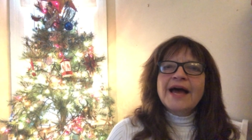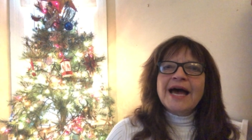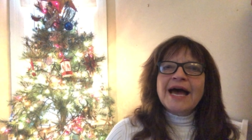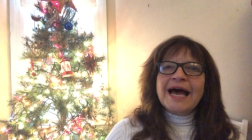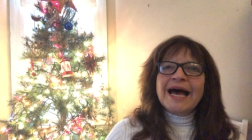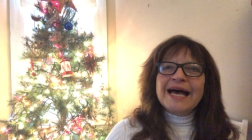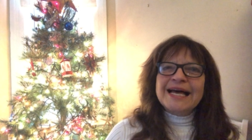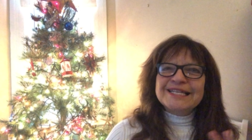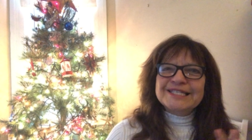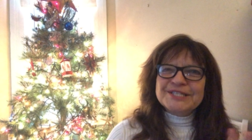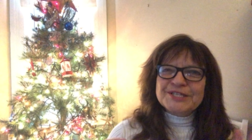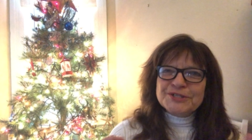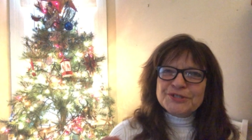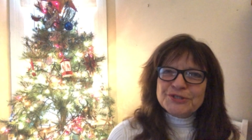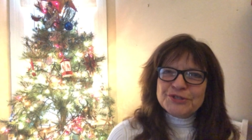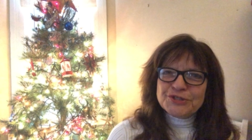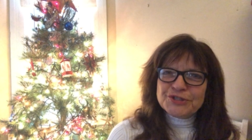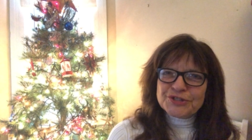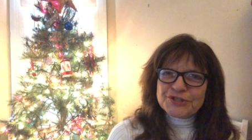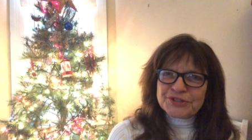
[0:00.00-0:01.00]
as a
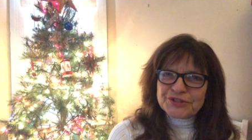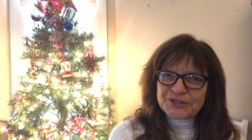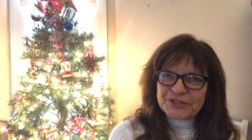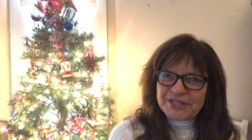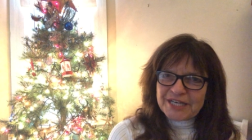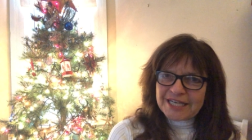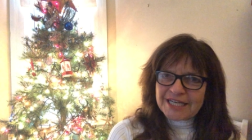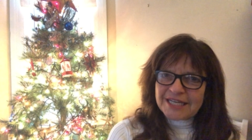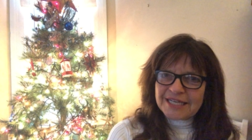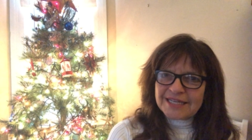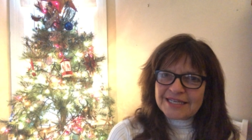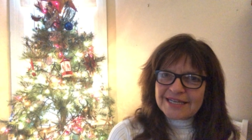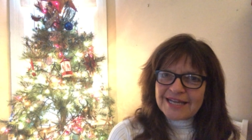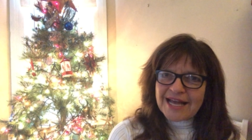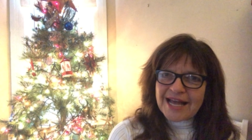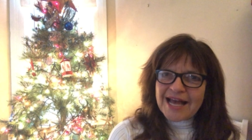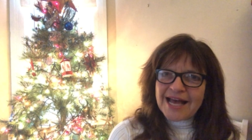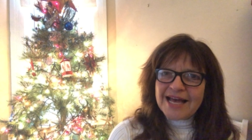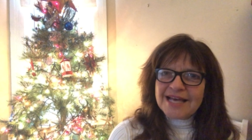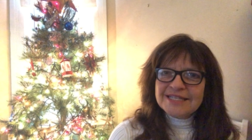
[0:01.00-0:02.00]
journey,
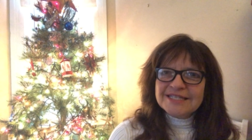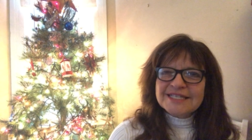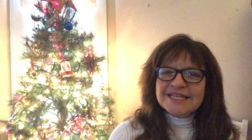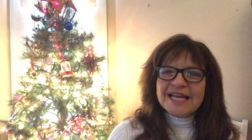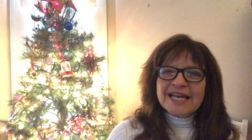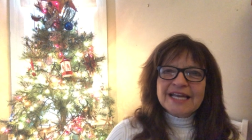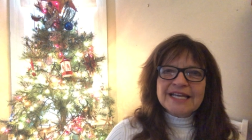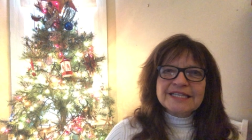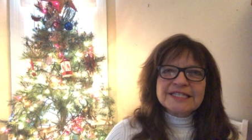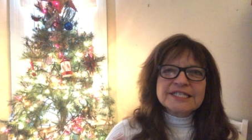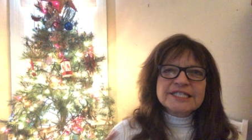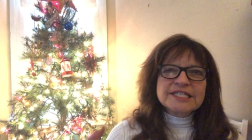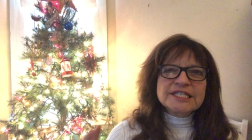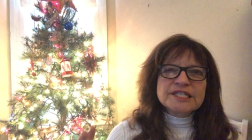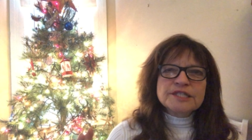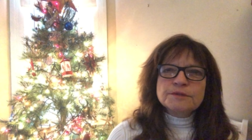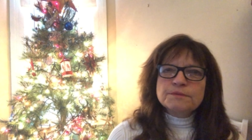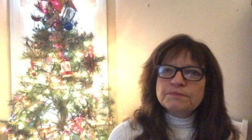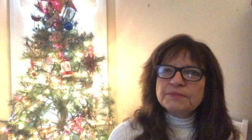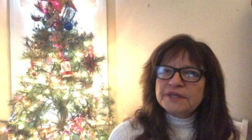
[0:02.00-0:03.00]
as a
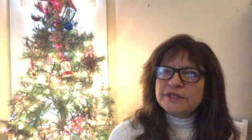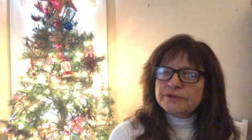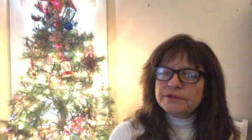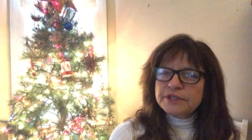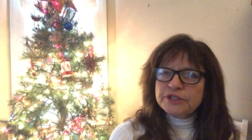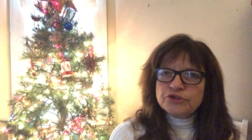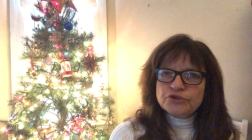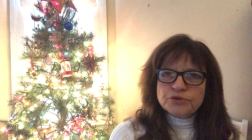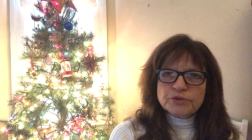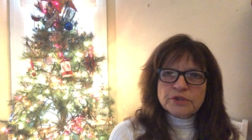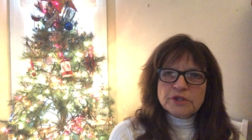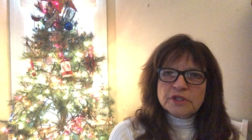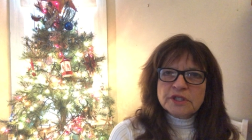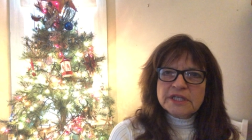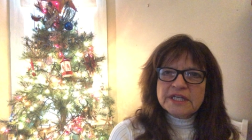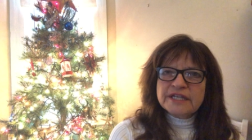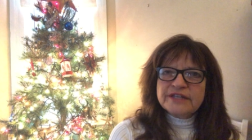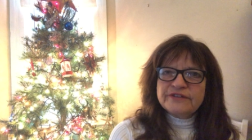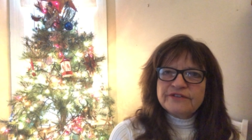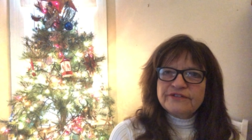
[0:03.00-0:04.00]
spiritual
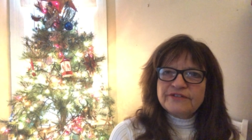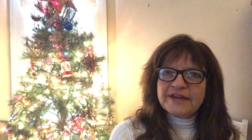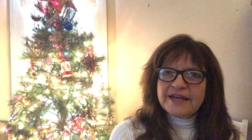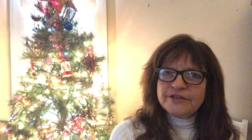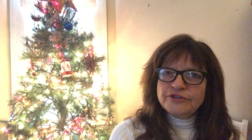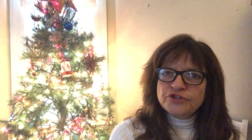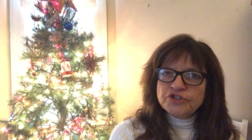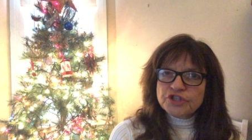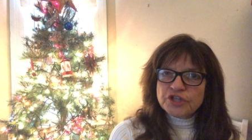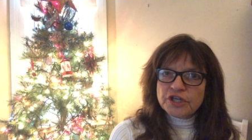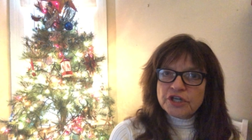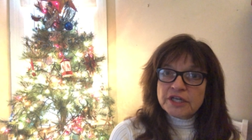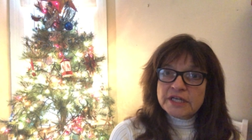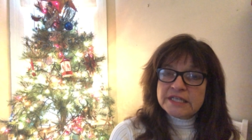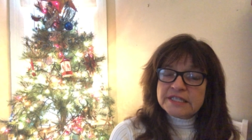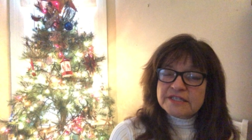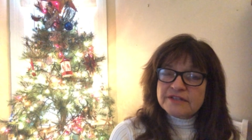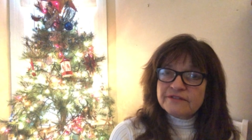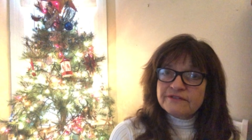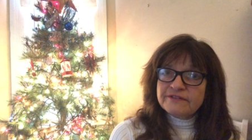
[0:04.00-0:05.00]
adventure
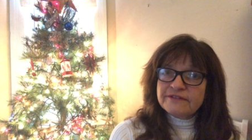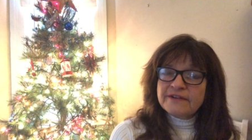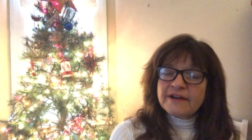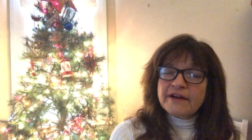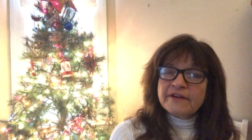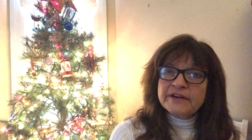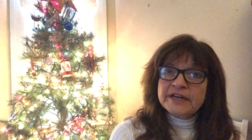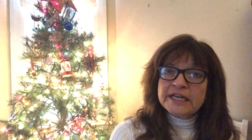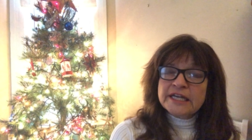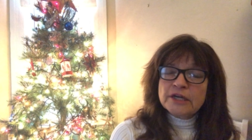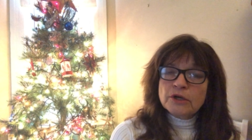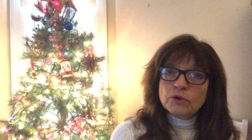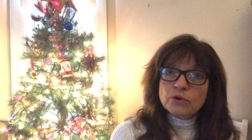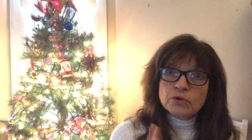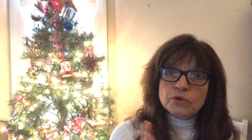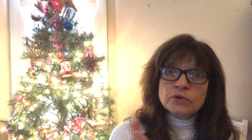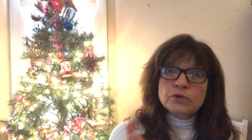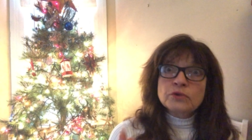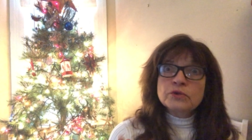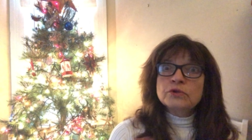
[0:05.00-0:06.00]
is a very
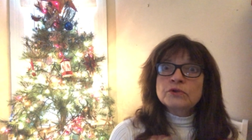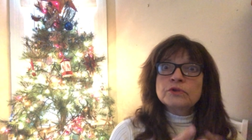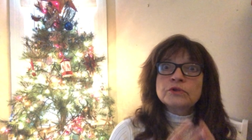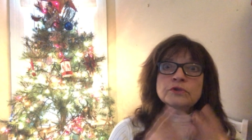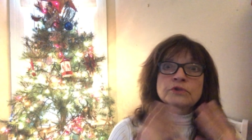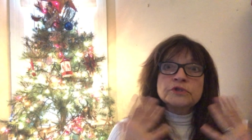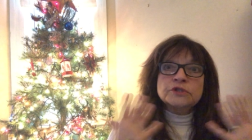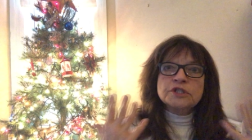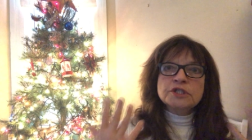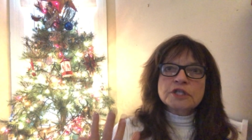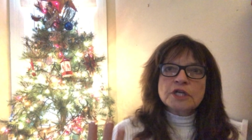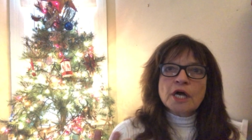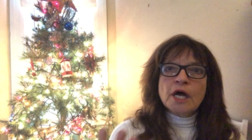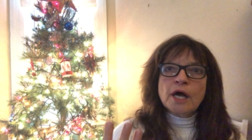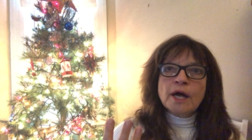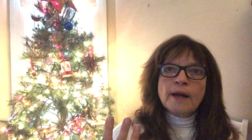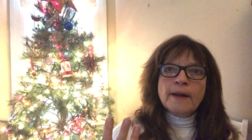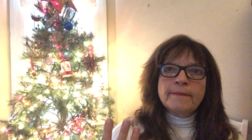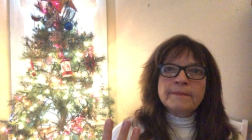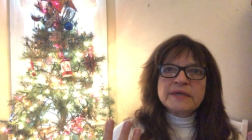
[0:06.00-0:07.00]
old,
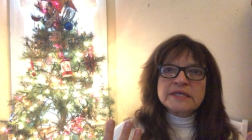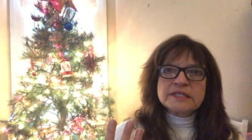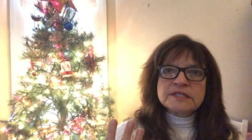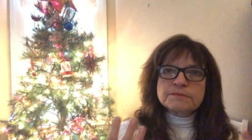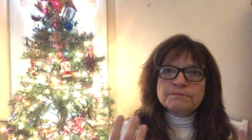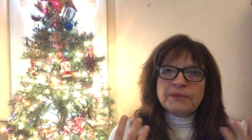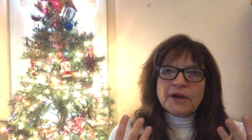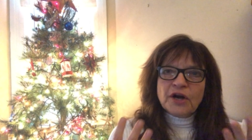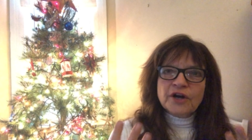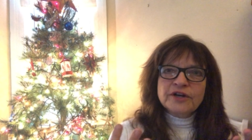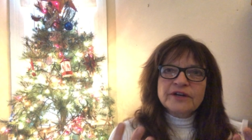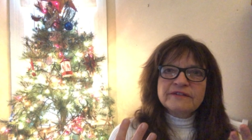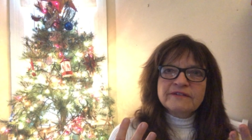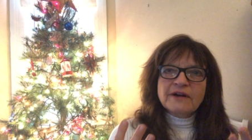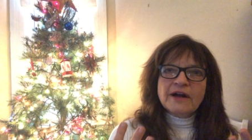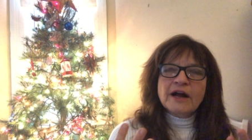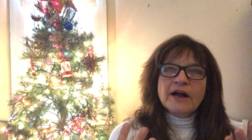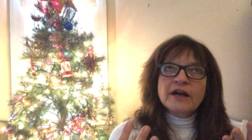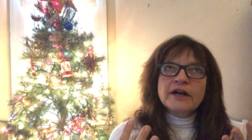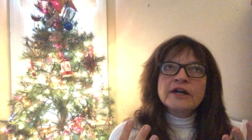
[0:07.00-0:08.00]
um, it's part of
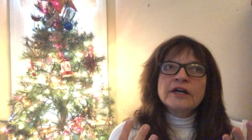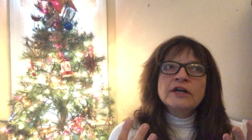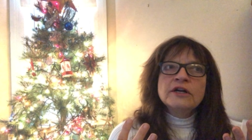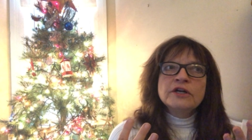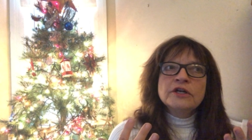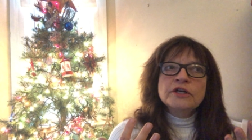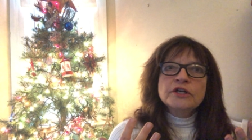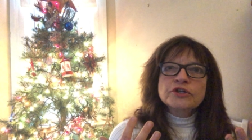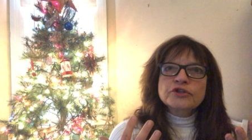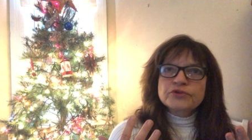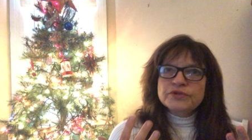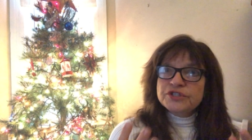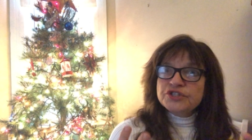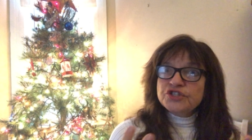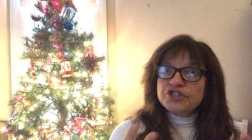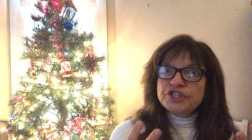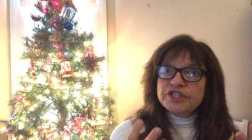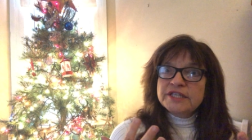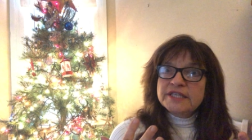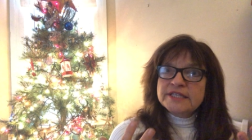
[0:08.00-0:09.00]
our
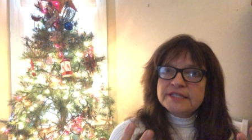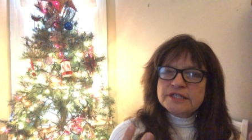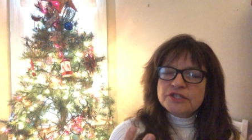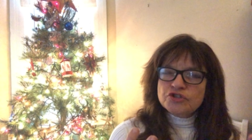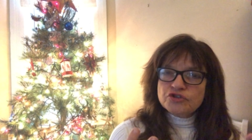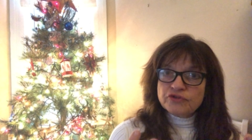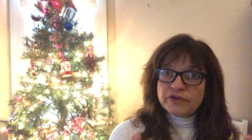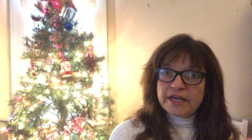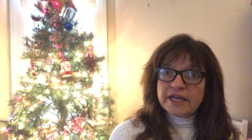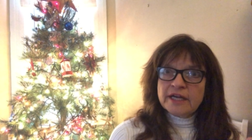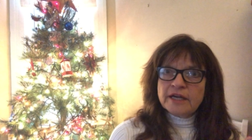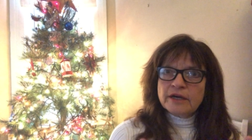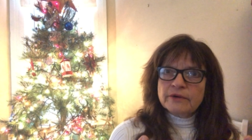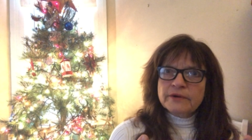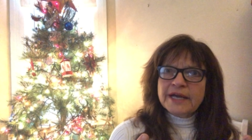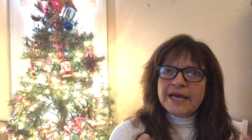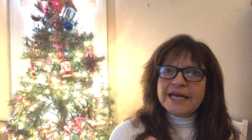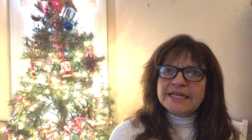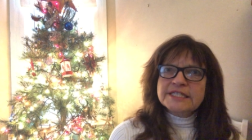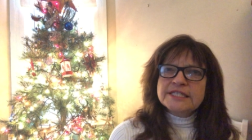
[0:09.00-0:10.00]
Christian history,
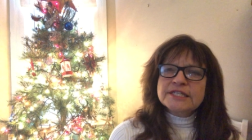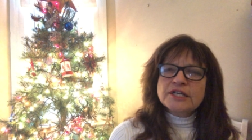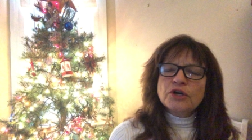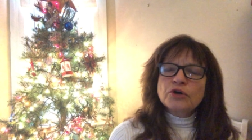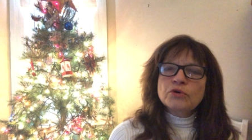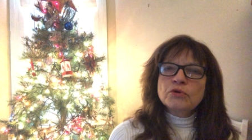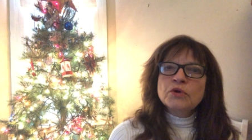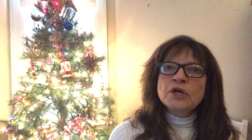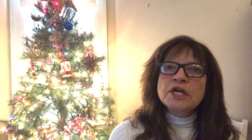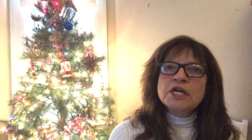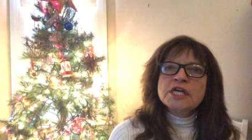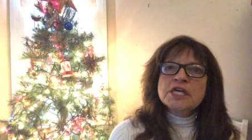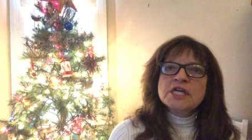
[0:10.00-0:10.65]
okay? So